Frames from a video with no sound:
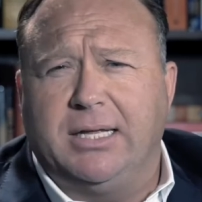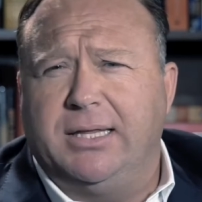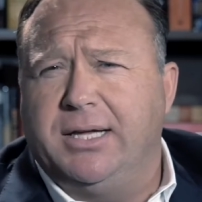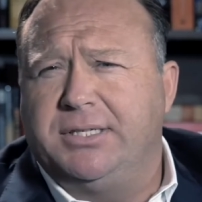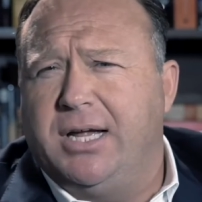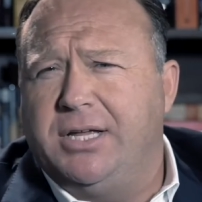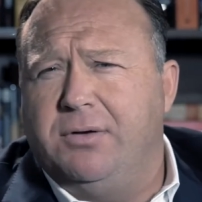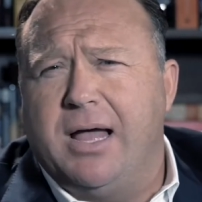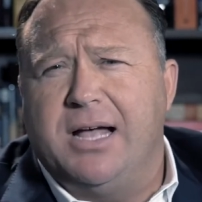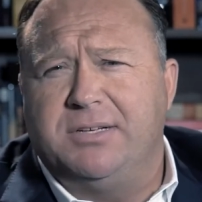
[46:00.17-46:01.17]
of this and
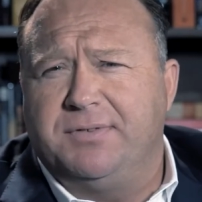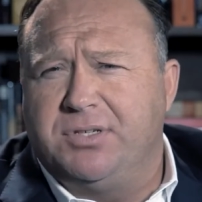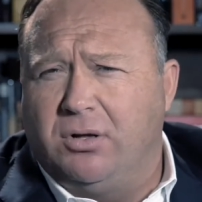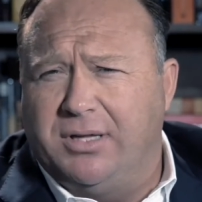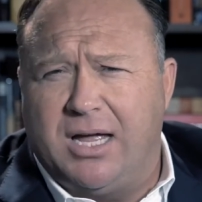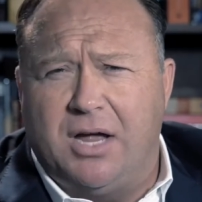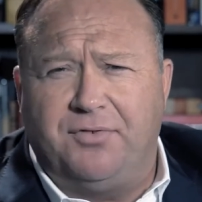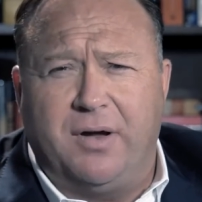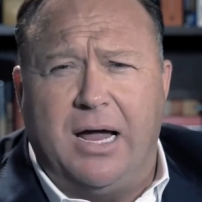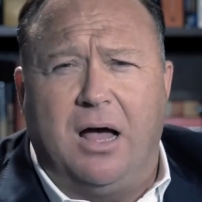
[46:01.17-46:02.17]
you guys have sold the
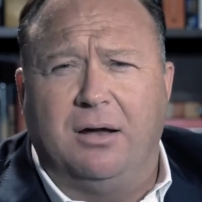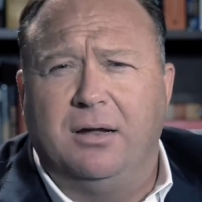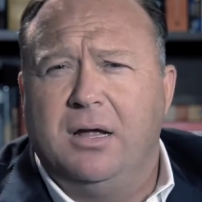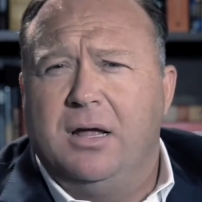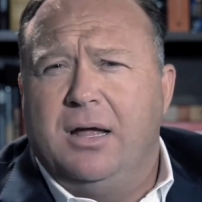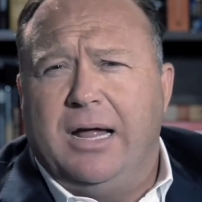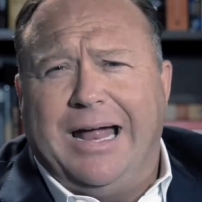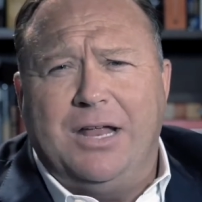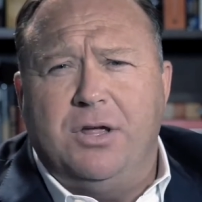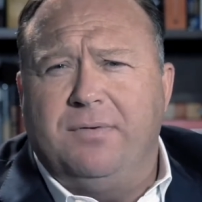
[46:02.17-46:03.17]
country out.
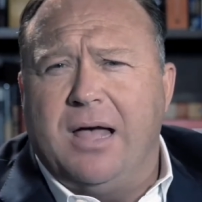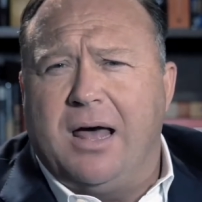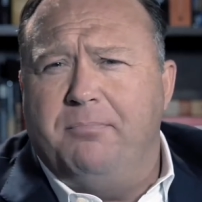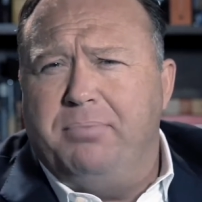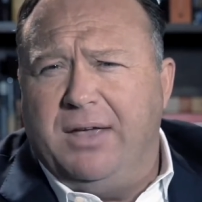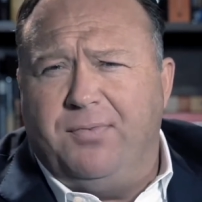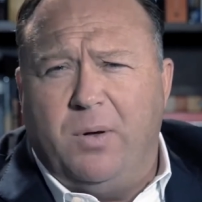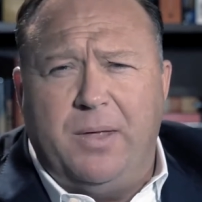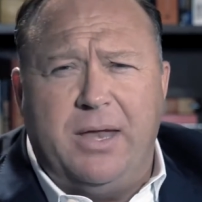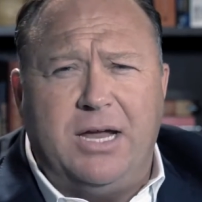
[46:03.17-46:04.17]
And you've got a beef
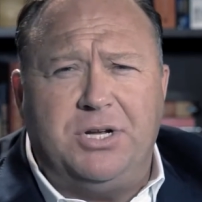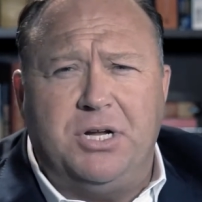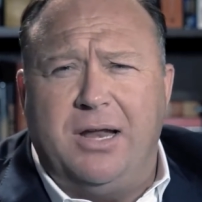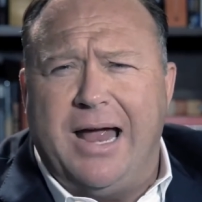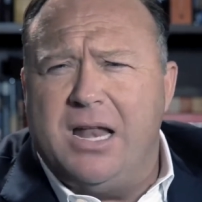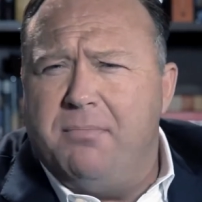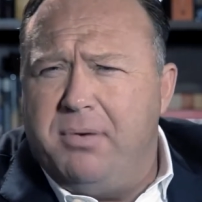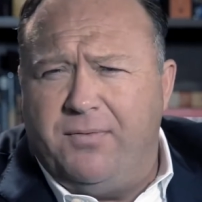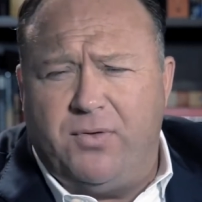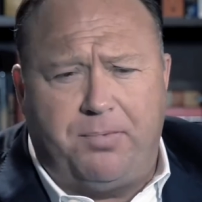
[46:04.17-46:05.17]
with the nation and a
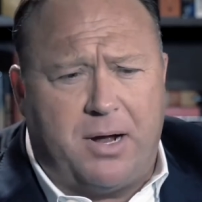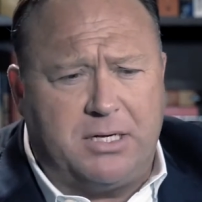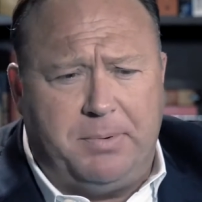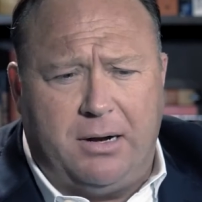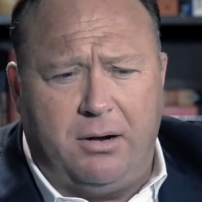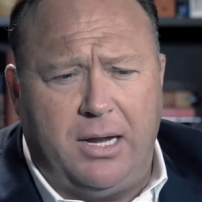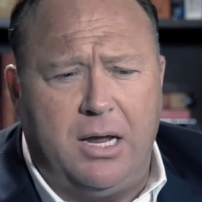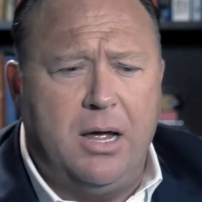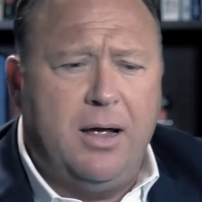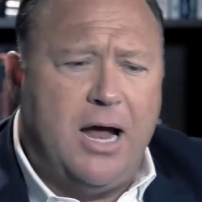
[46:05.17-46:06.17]
beef with prosperity.
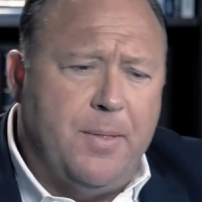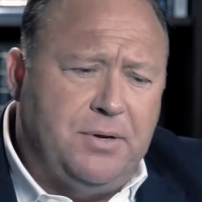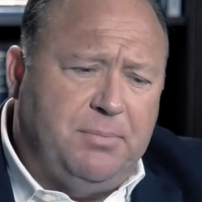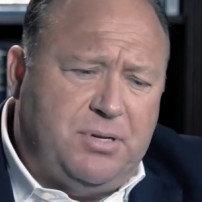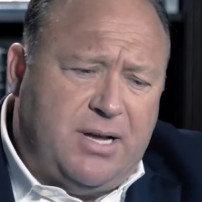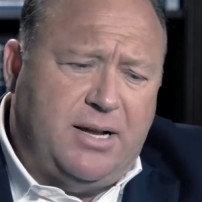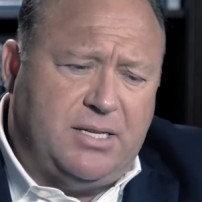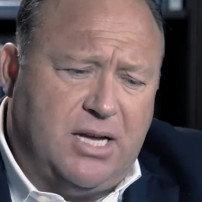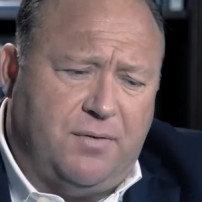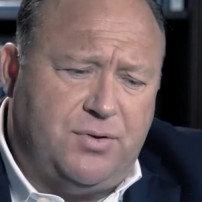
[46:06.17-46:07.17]
And the deep state
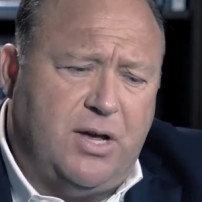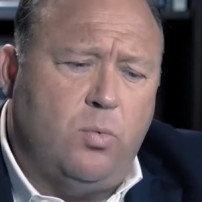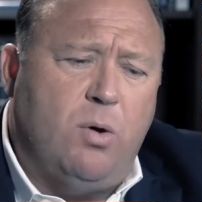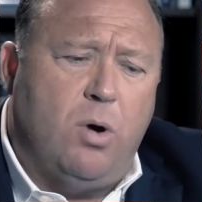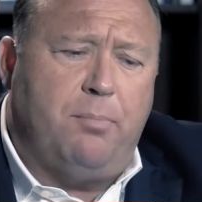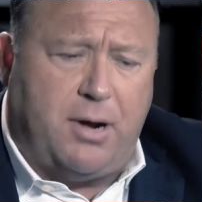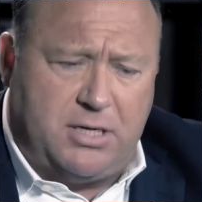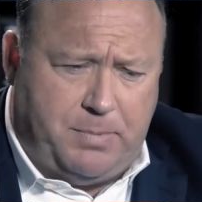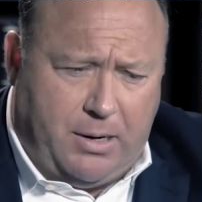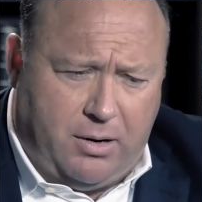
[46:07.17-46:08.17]
itself said, we want
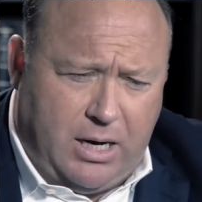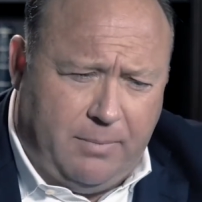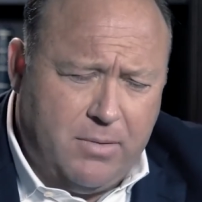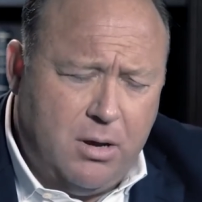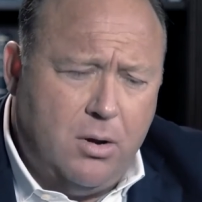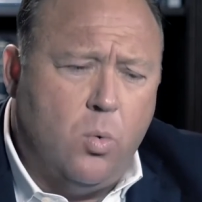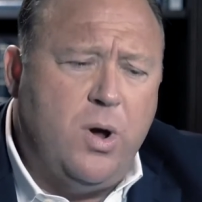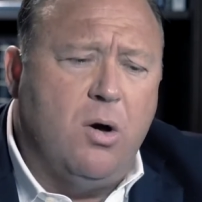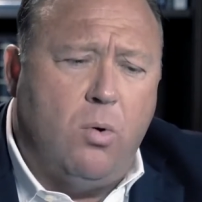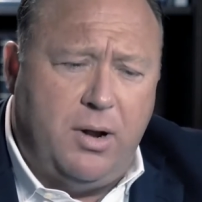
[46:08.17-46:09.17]
prosperity.
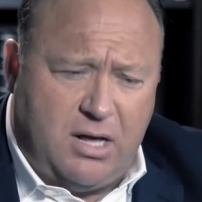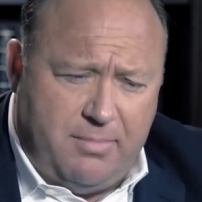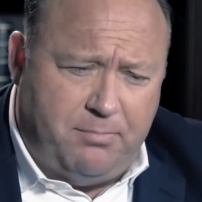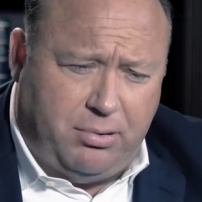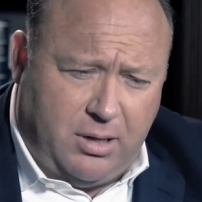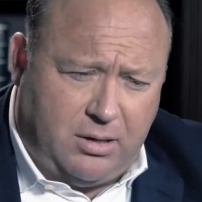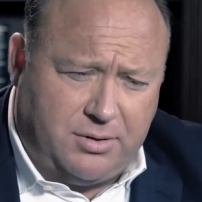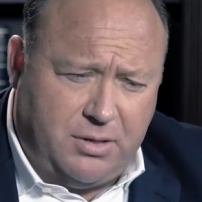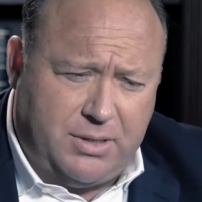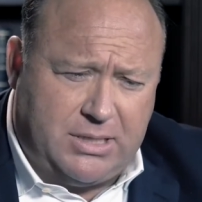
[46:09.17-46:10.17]
We don't want to commit political
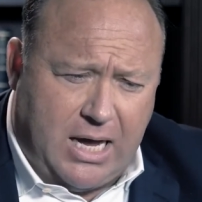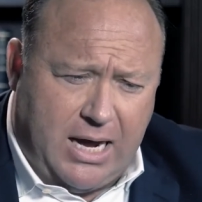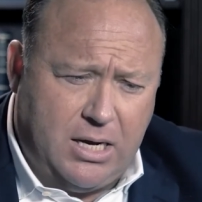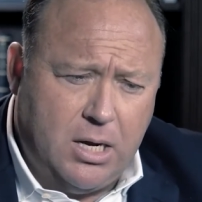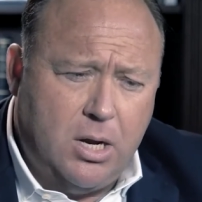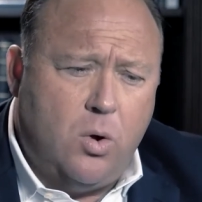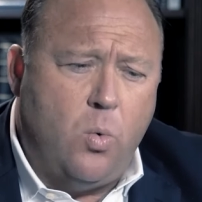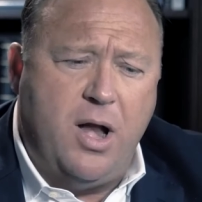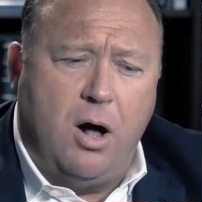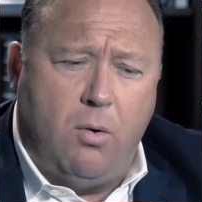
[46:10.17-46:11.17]
suicide.
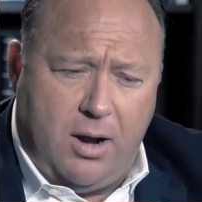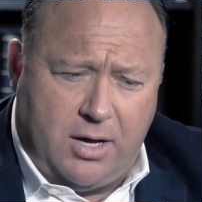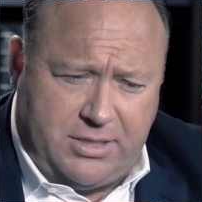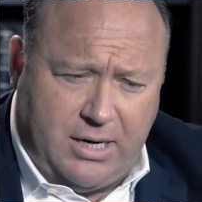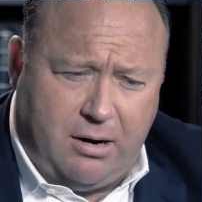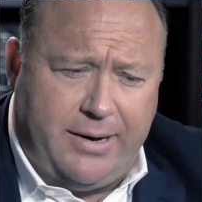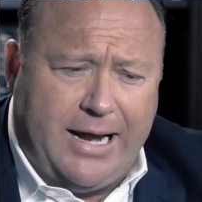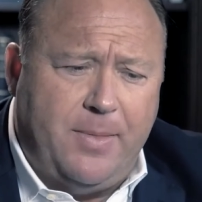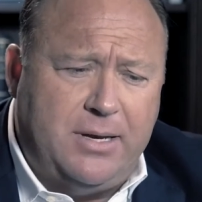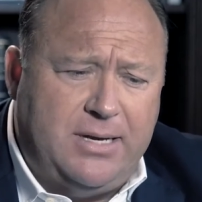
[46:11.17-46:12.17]
We don't want
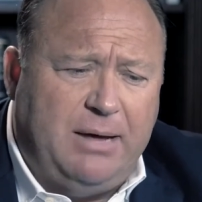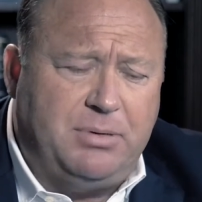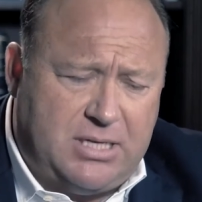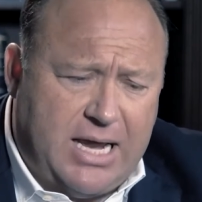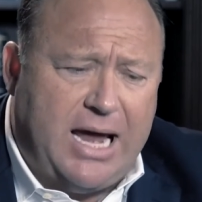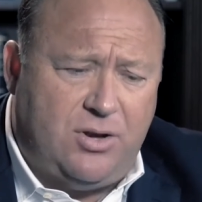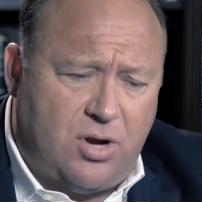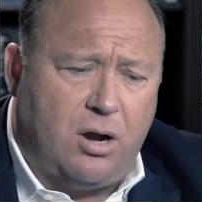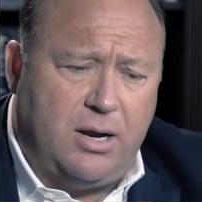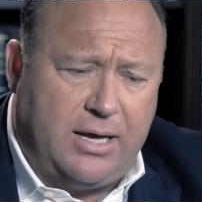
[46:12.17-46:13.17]
austerity. And the deep state
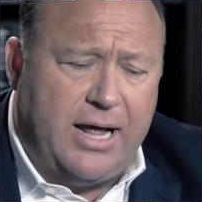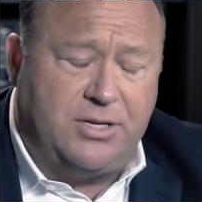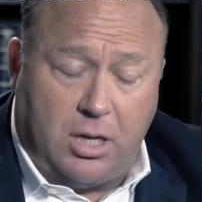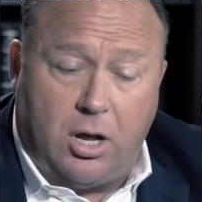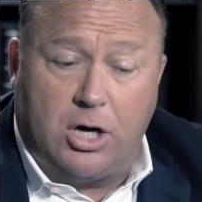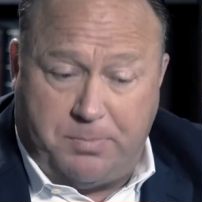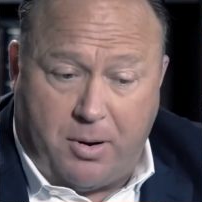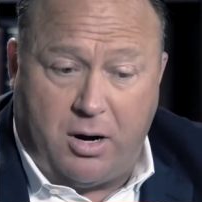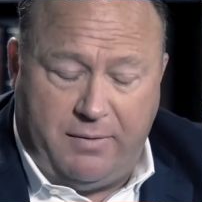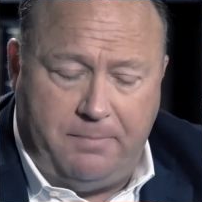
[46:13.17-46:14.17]
turned against a large
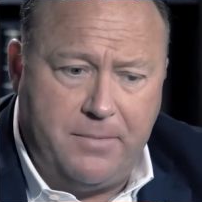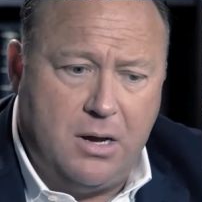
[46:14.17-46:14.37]
part of it.